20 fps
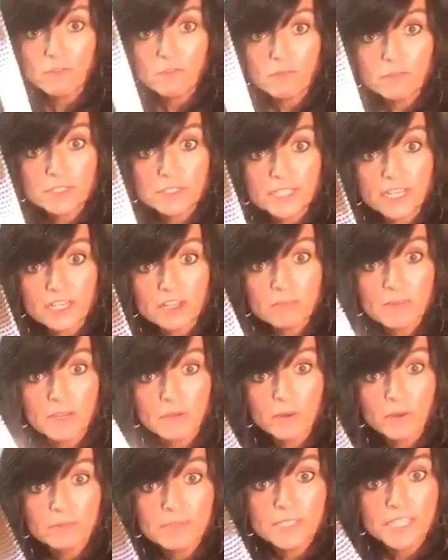them for sale on my
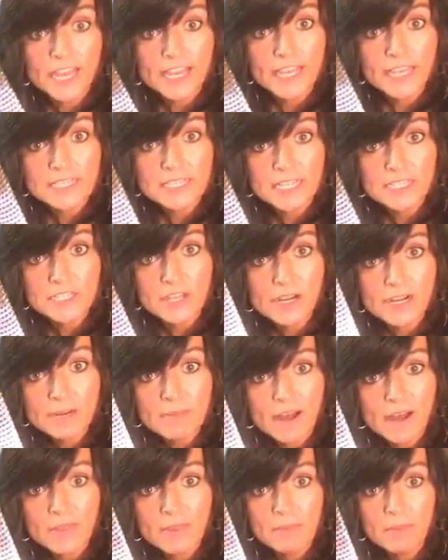website because I talk
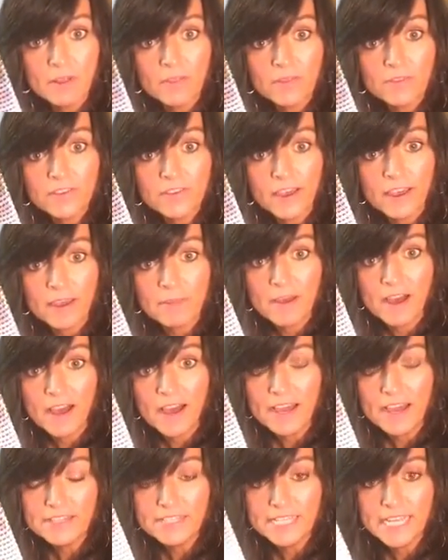about them all the time.
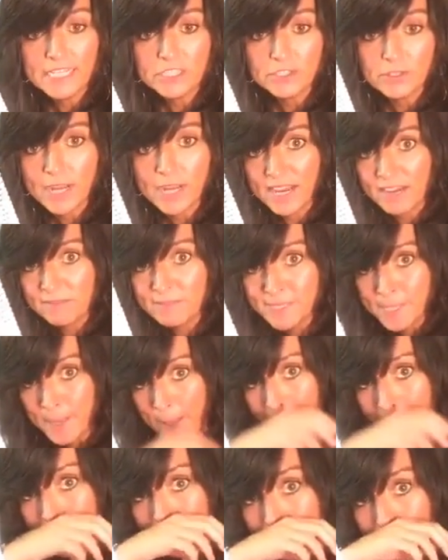Hi, Tag Tribes.
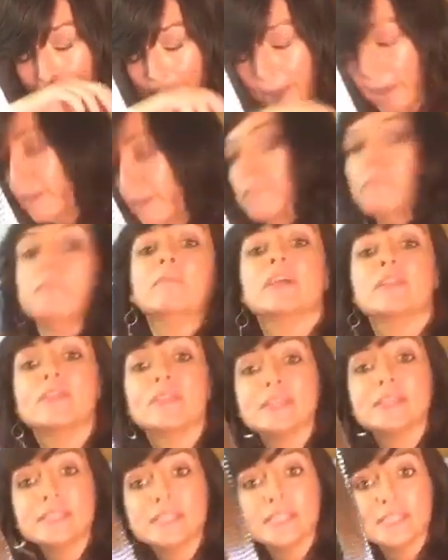But
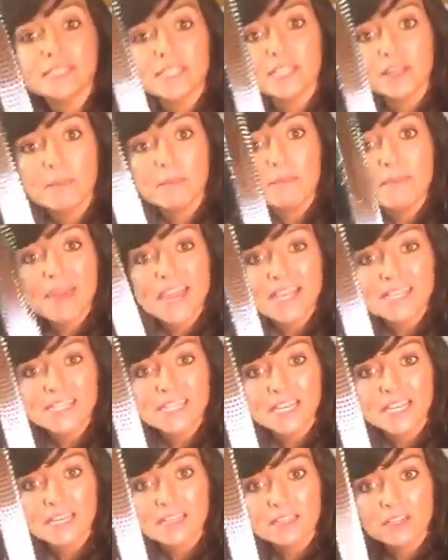this is an
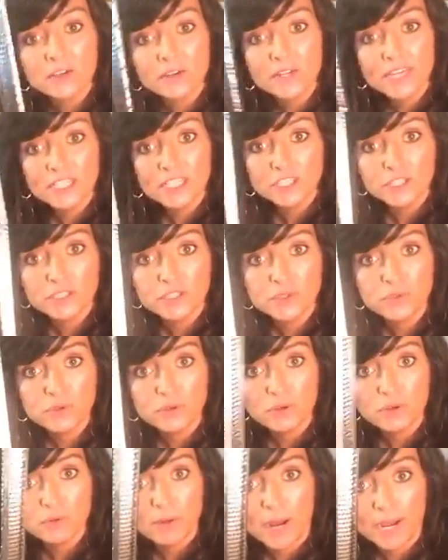amazing little kitchen
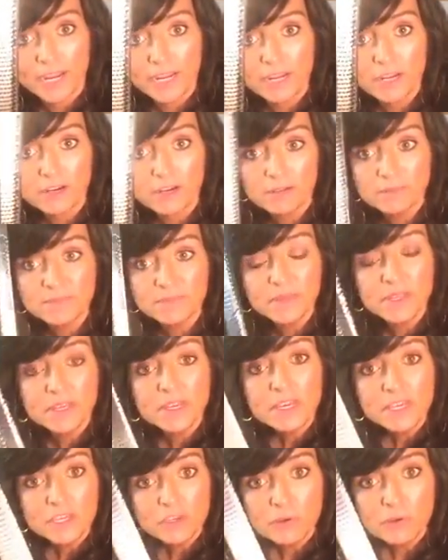tool right here.
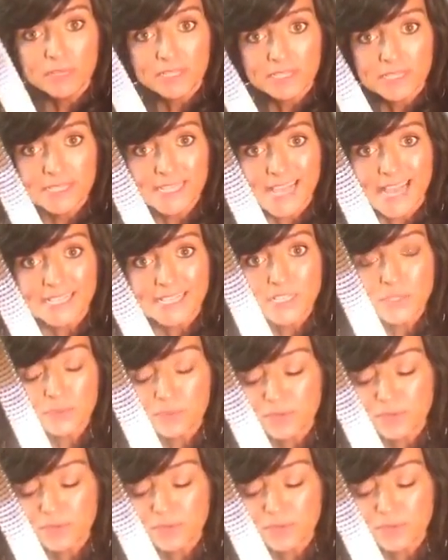You can zest